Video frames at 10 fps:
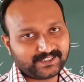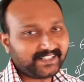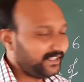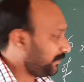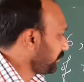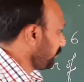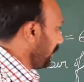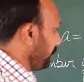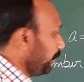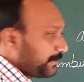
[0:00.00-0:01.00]
Okay,
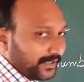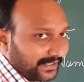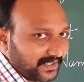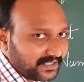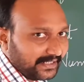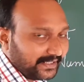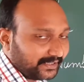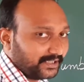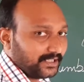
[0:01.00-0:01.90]
I hope you are understanding.